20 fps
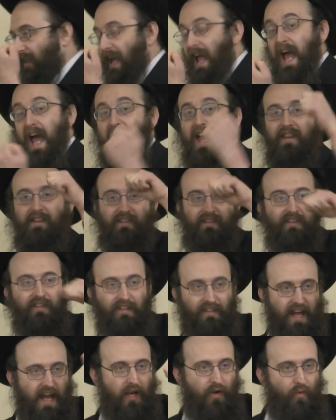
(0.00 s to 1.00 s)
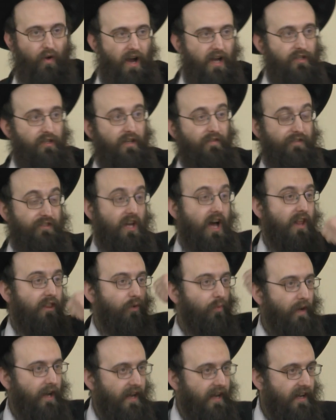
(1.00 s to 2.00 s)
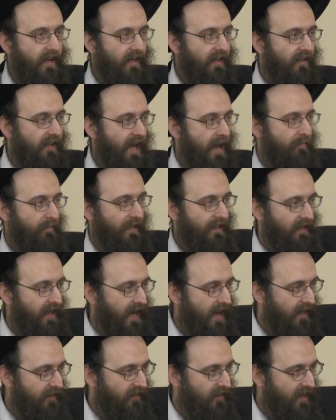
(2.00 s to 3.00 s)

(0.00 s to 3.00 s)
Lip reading: And likewise, if it's on the way and by night,